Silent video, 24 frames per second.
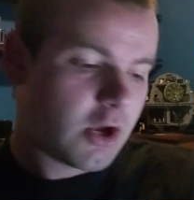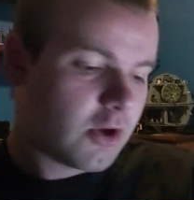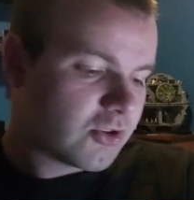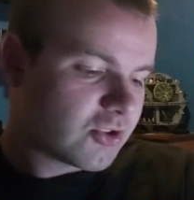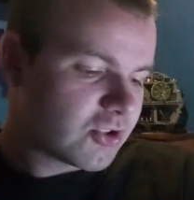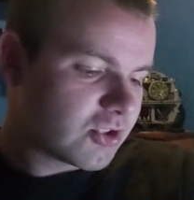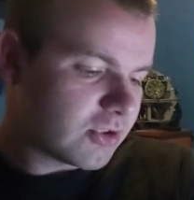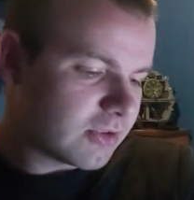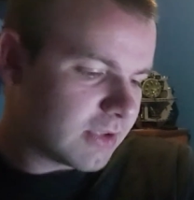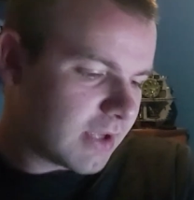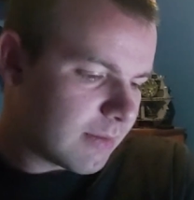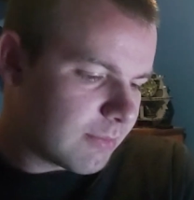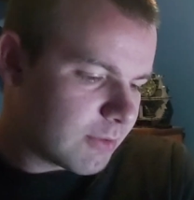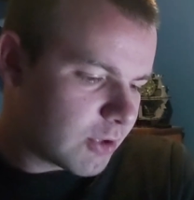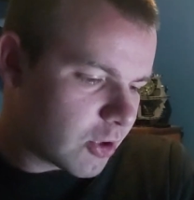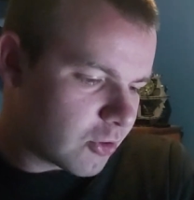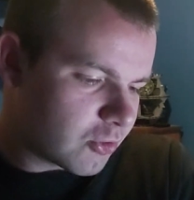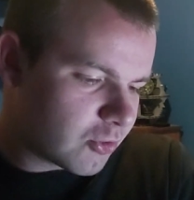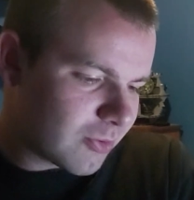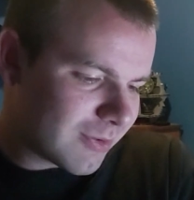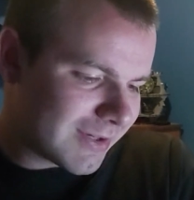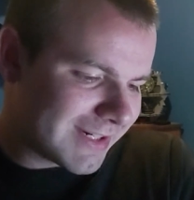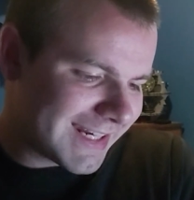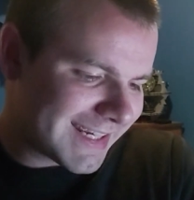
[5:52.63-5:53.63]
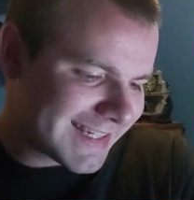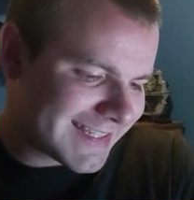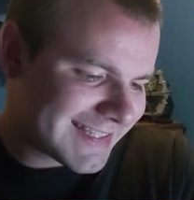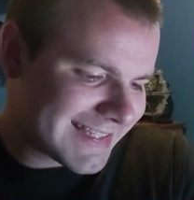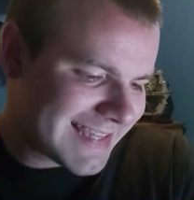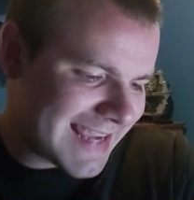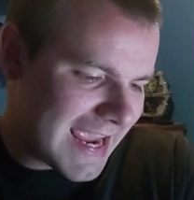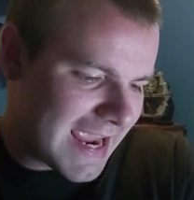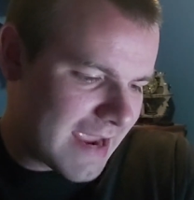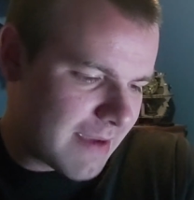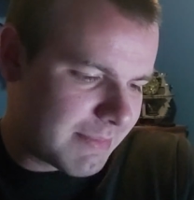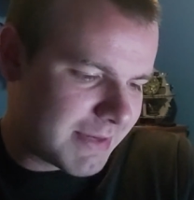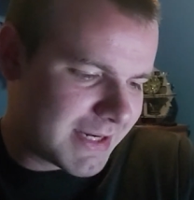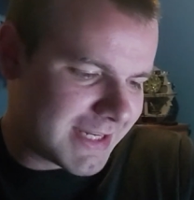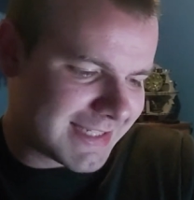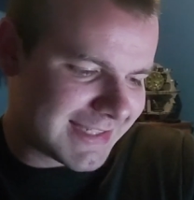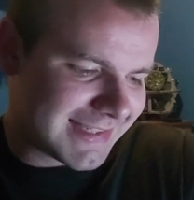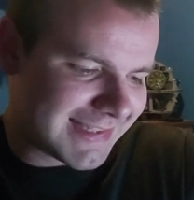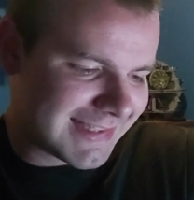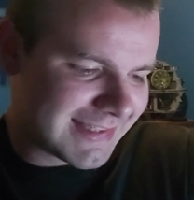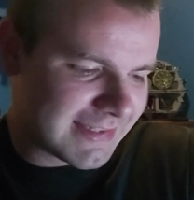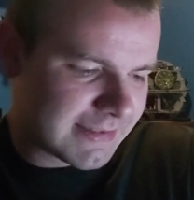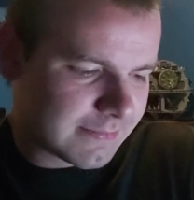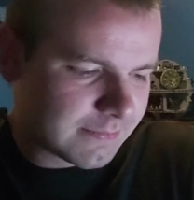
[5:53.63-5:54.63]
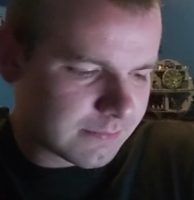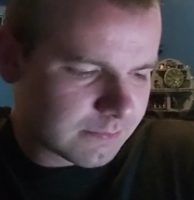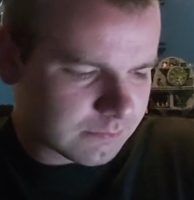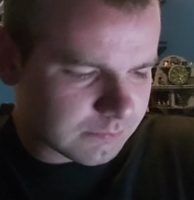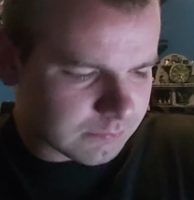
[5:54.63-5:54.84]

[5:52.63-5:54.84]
So now we go to our next game, and it's